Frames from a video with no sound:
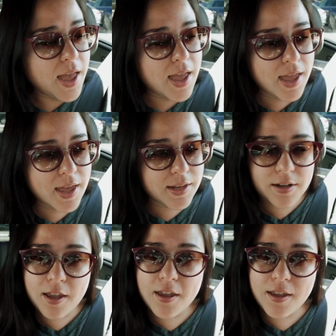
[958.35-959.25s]

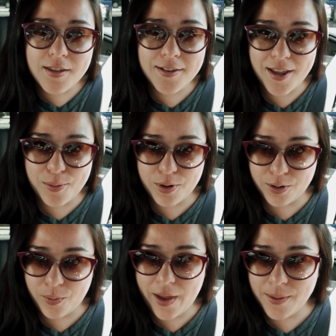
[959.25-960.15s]
and now we're on
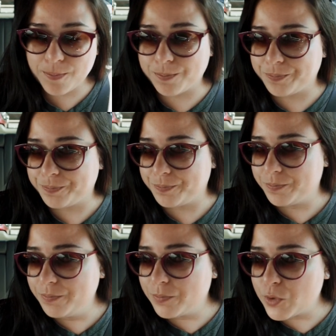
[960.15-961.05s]
our way
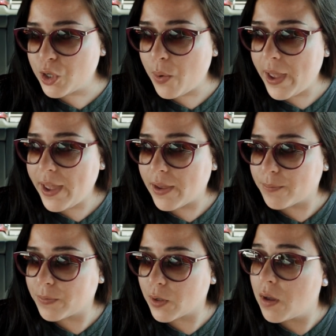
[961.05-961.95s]
to go hang
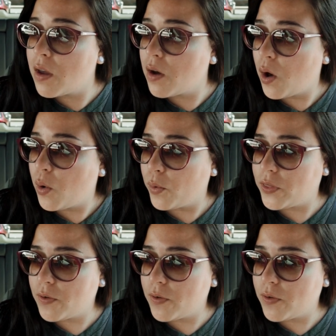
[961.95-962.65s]
with